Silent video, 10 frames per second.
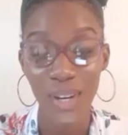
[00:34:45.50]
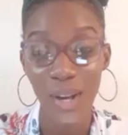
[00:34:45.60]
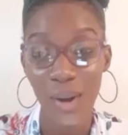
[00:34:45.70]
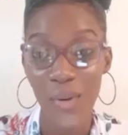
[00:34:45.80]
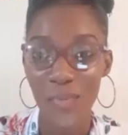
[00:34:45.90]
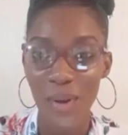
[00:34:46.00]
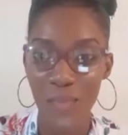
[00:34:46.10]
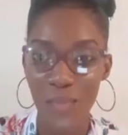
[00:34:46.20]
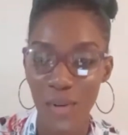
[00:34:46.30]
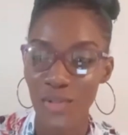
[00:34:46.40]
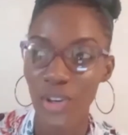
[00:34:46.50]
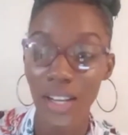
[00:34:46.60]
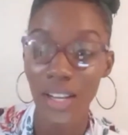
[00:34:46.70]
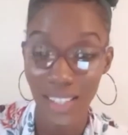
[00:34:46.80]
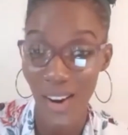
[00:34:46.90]
right over my mouth.
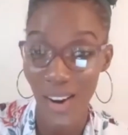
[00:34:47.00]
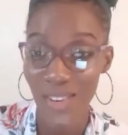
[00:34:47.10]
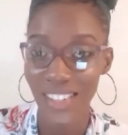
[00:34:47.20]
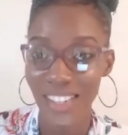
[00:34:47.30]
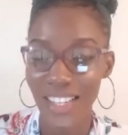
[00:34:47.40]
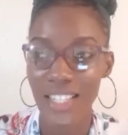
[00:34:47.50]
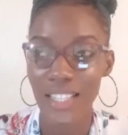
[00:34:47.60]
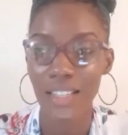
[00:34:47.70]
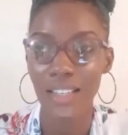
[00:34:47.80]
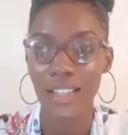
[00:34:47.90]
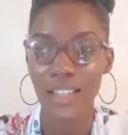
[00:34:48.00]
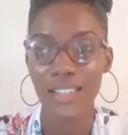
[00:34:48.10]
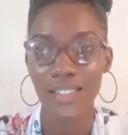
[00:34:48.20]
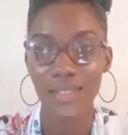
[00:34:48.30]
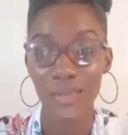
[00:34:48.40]
Trial and error is
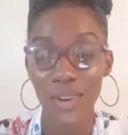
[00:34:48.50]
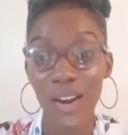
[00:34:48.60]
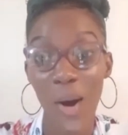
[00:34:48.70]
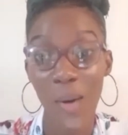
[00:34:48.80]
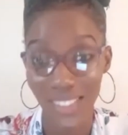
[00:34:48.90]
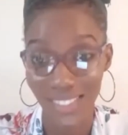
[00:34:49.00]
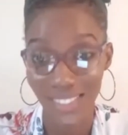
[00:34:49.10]
very common